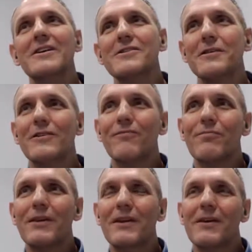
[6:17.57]
So it's,
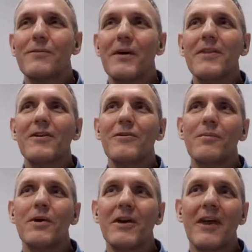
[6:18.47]
whether you're
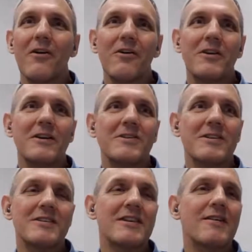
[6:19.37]
working on an
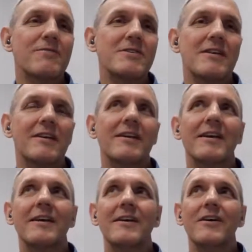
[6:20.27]
existing
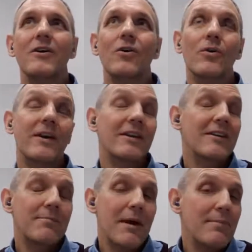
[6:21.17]
facility or
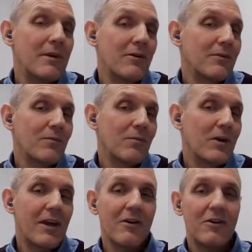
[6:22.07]
indeed maybe
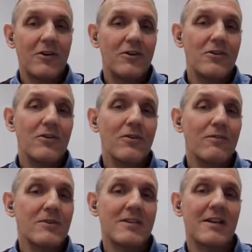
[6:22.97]
working on a new
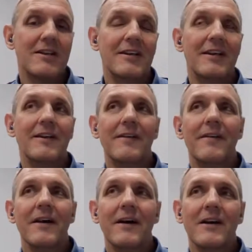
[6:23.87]
facility,
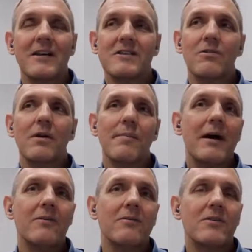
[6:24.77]
it's all
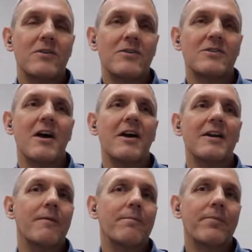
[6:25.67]
about
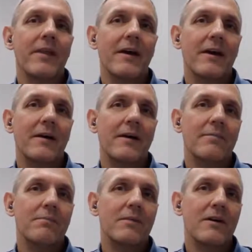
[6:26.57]
designing
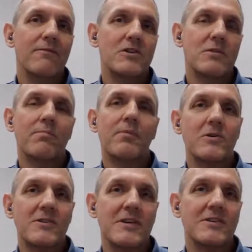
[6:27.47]
efficient
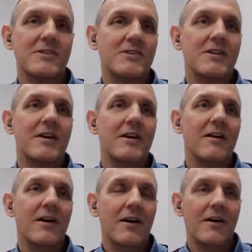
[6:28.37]
processes
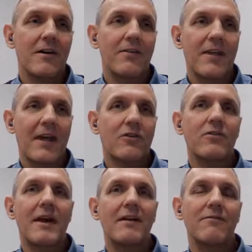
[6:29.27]
that
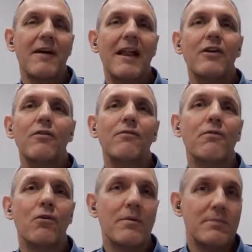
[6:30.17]
create value
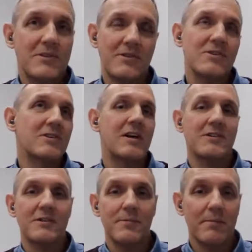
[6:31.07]
for a business's
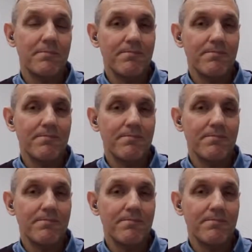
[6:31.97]
customer,